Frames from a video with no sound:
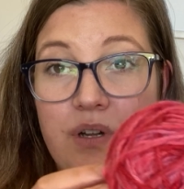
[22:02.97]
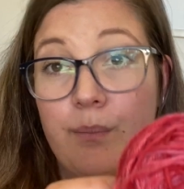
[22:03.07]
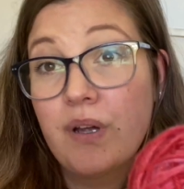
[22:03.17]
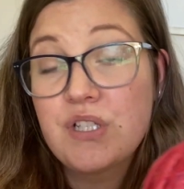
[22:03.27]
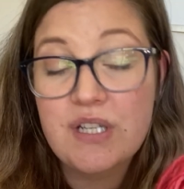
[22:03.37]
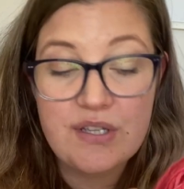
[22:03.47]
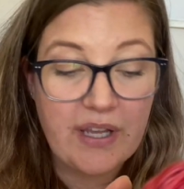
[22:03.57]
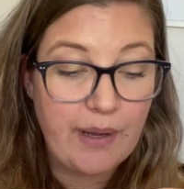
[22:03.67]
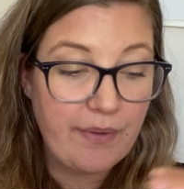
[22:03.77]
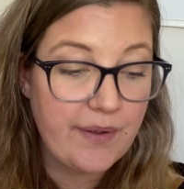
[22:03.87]
but she's okay
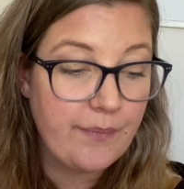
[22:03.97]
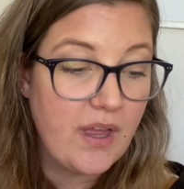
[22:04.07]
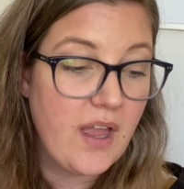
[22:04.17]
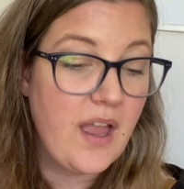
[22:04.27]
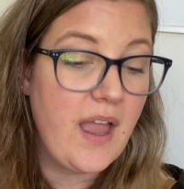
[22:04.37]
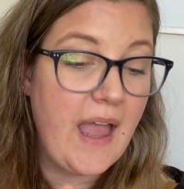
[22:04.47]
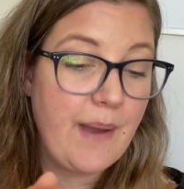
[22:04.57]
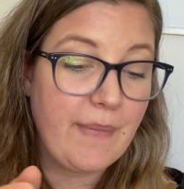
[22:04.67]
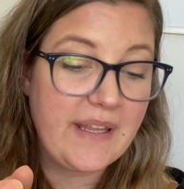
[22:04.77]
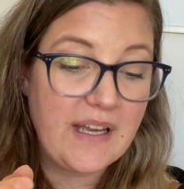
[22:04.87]
with it. And
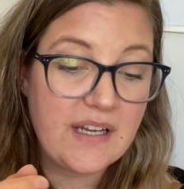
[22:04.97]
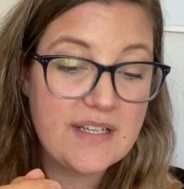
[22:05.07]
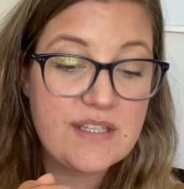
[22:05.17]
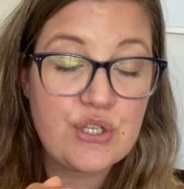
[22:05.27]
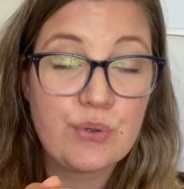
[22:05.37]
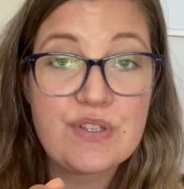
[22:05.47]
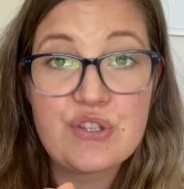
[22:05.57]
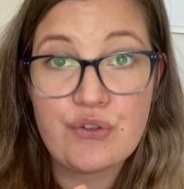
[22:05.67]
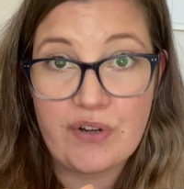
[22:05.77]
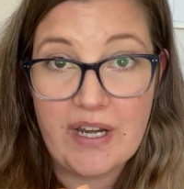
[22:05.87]
my youngest, who is
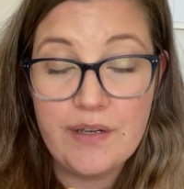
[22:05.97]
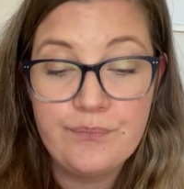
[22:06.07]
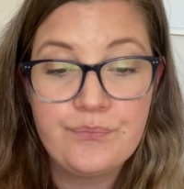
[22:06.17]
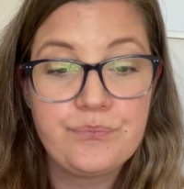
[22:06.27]
3,